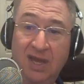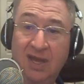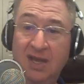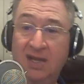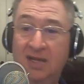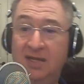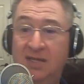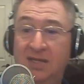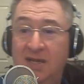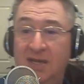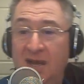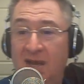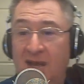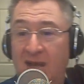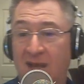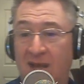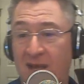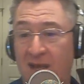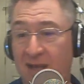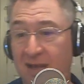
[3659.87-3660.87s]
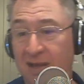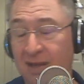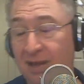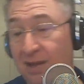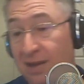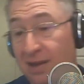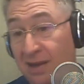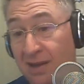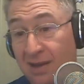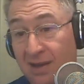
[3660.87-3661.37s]
it's
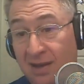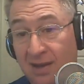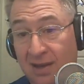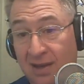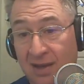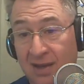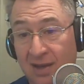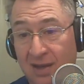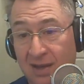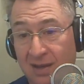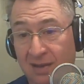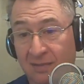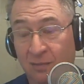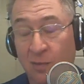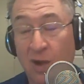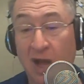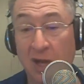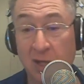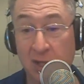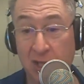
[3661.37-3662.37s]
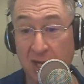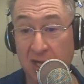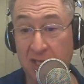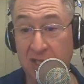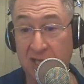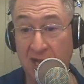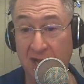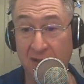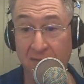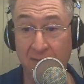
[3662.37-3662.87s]
Ron Shane
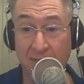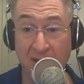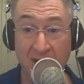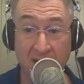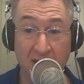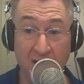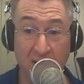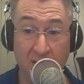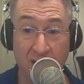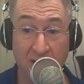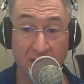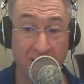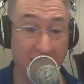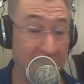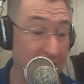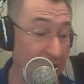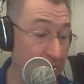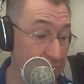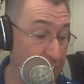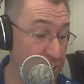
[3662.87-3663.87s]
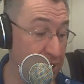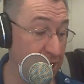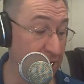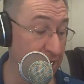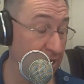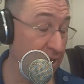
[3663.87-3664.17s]
saying bingo on the Kip shit.